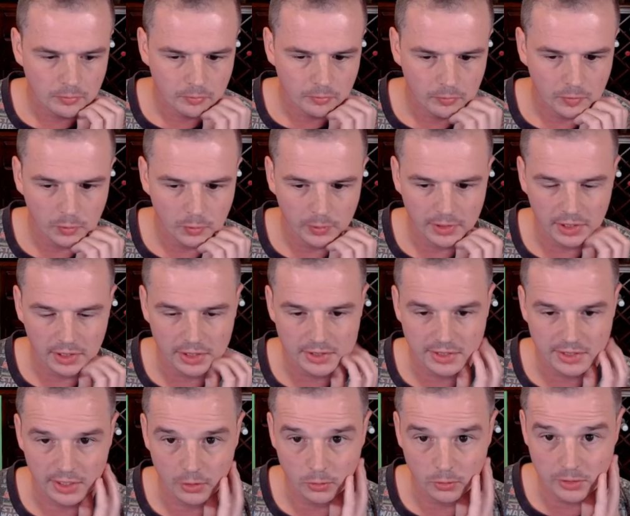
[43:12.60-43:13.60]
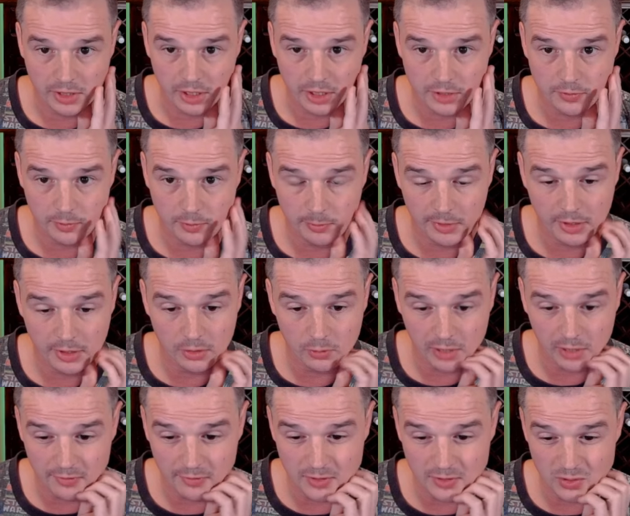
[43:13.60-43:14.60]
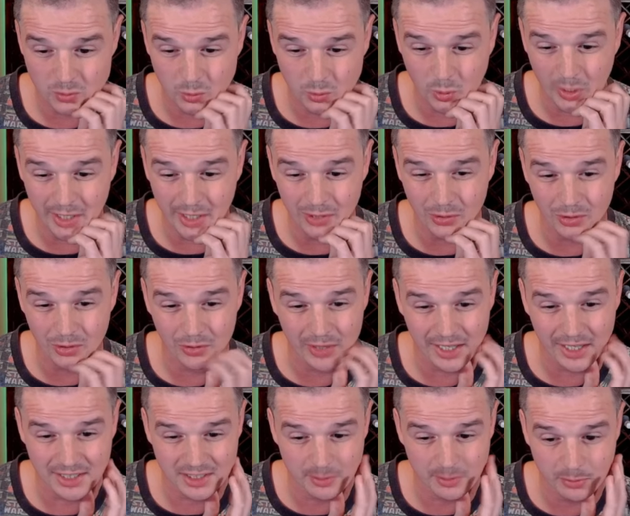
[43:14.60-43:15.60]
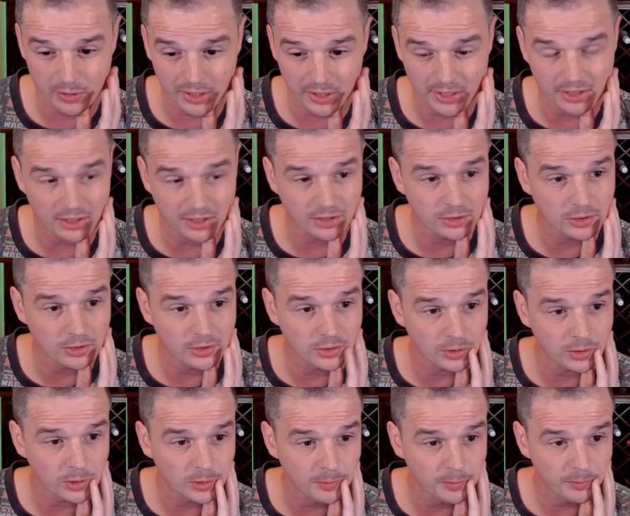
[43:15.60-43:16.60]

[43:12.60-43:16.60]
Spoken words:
We can get Sentinel's Eyes from the grave as well. Oh, that's a pretty darn good draw.